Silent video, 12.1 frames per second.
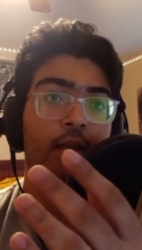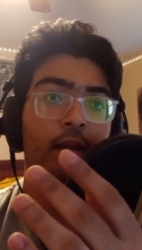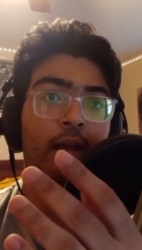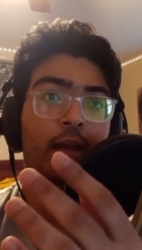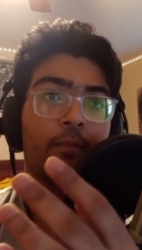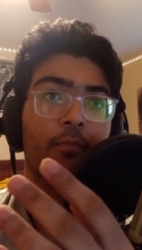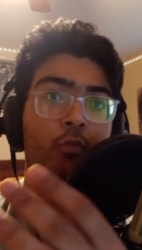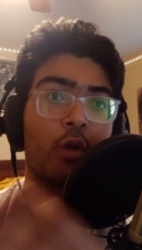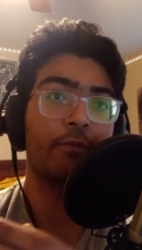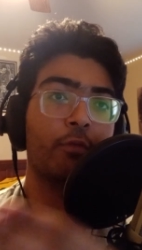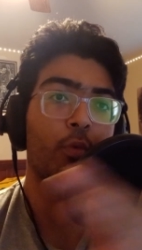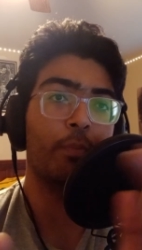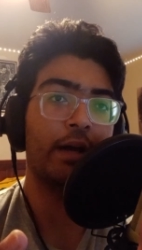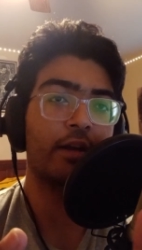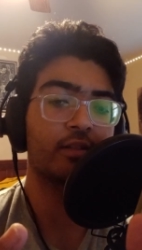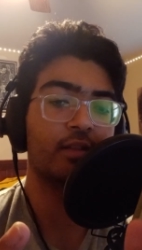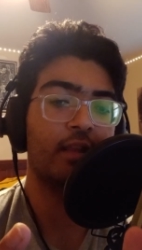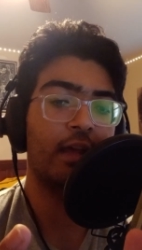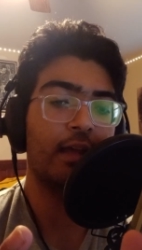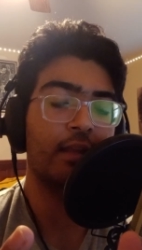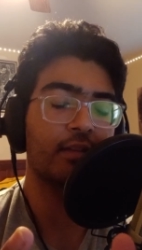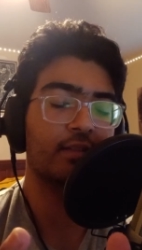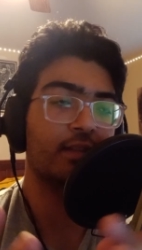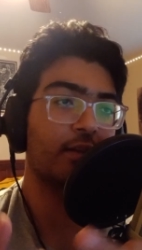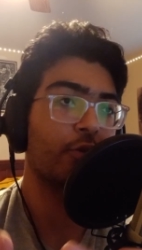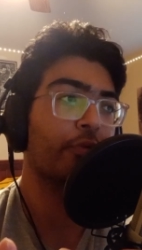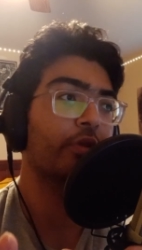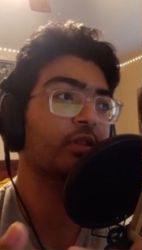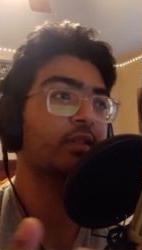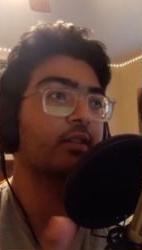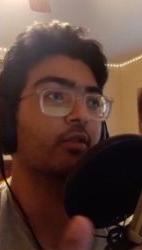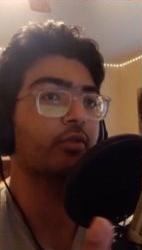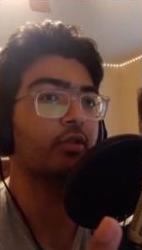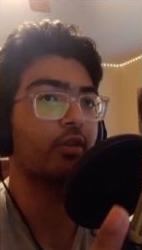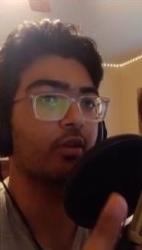and graphene would bind onto that and then send over the signal to